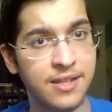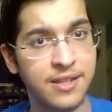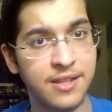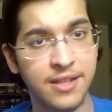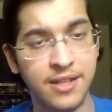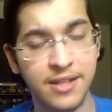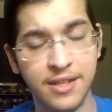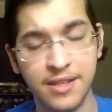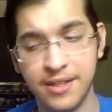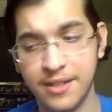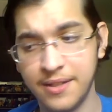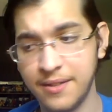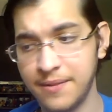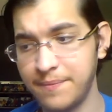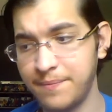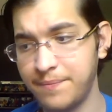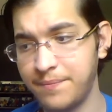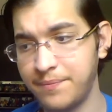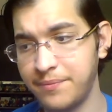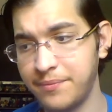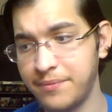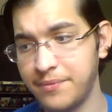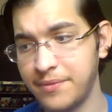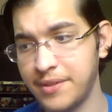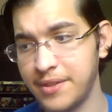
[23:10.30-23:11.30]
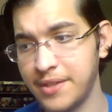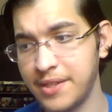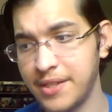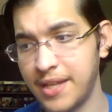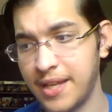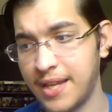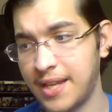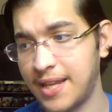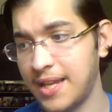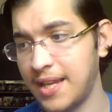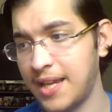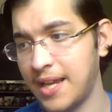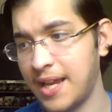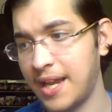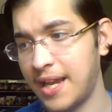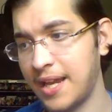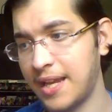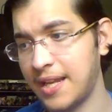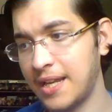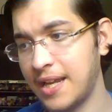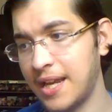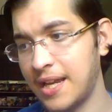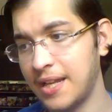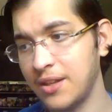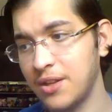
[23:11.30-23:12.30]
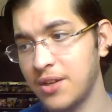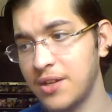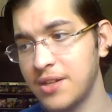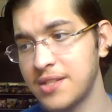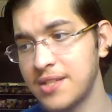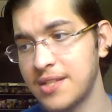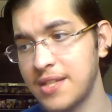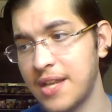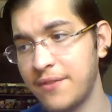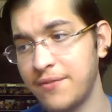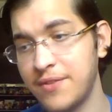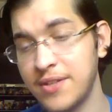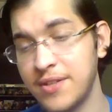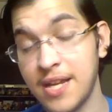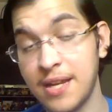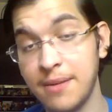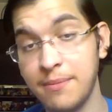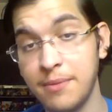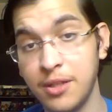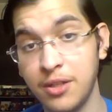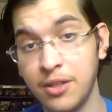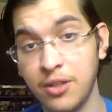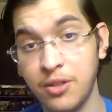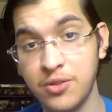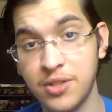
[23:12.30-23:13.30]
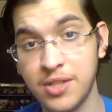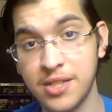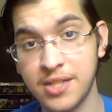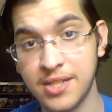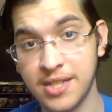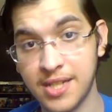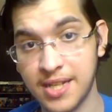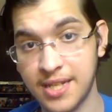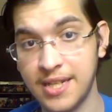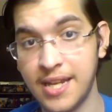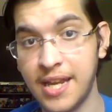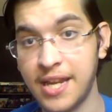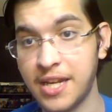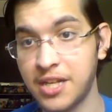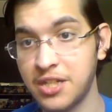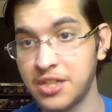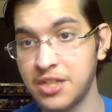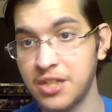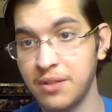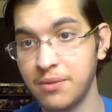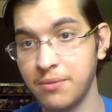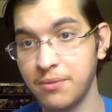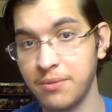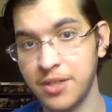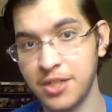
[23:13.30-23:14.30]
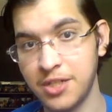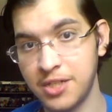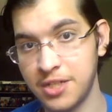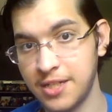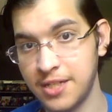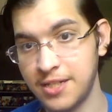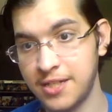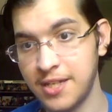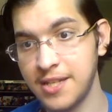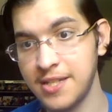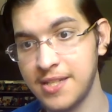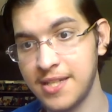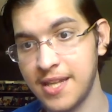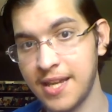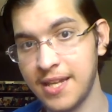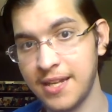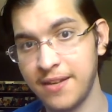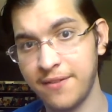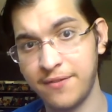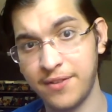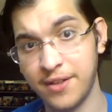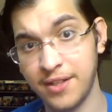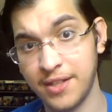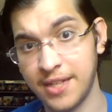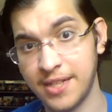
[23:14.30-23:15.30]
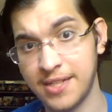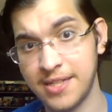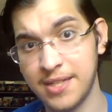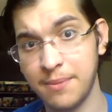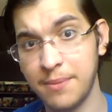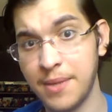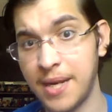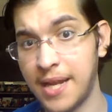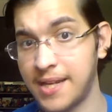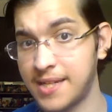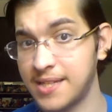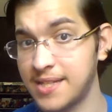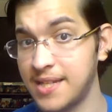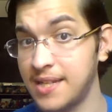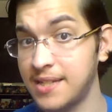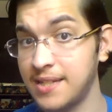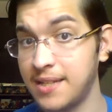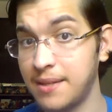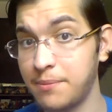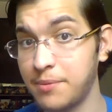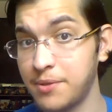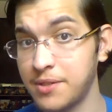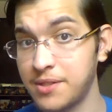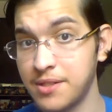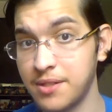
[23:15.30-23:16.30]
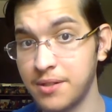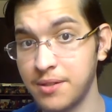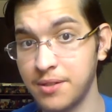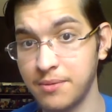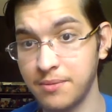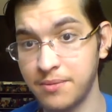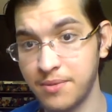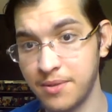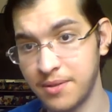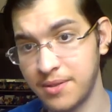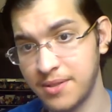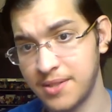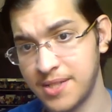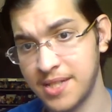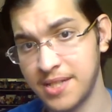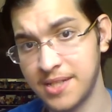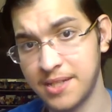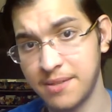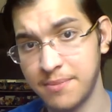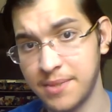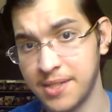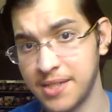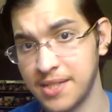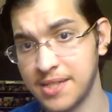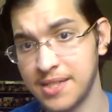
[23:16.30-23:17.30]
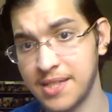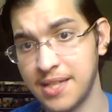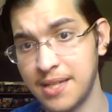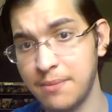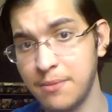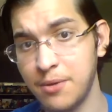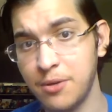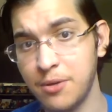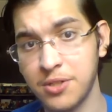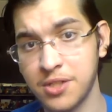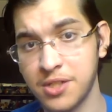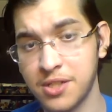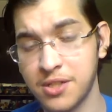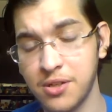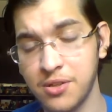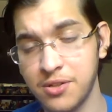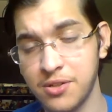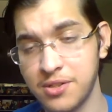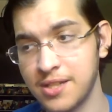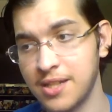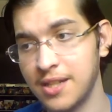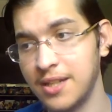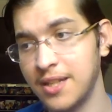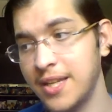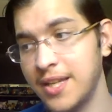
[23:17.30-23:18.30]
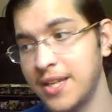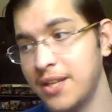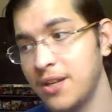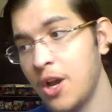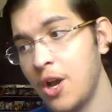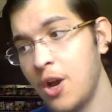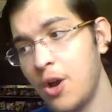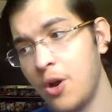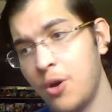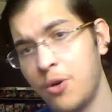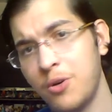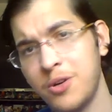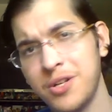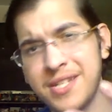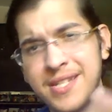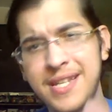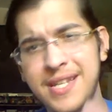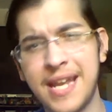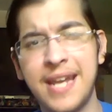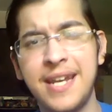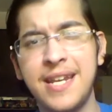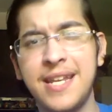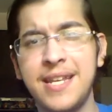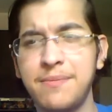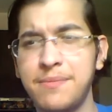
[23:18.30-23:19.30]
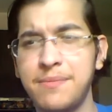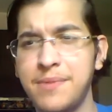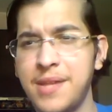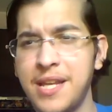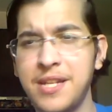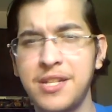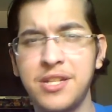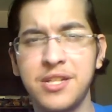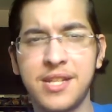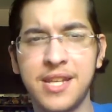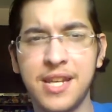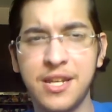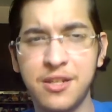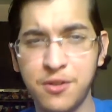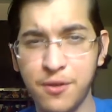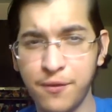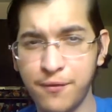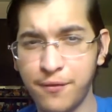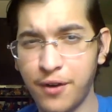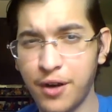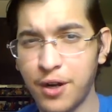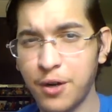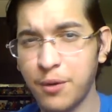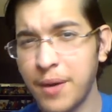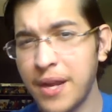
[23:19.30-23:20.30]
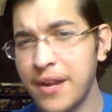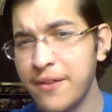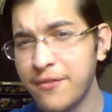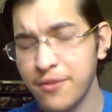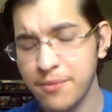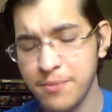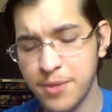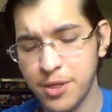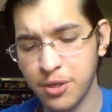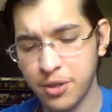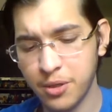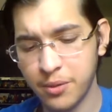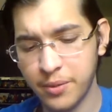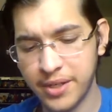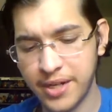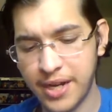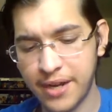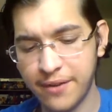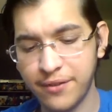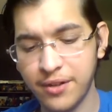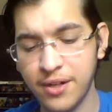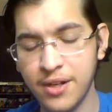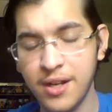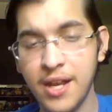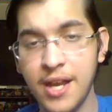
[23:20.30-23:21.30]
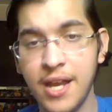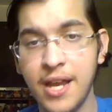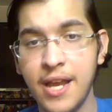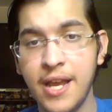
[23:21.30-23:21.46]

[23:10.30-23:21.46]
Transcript: I lost every time it loses connection, which it does that if you're like, someone accidentally puts their system into sleep mode, just closes the lid, or just they just get too far away from you or whatever.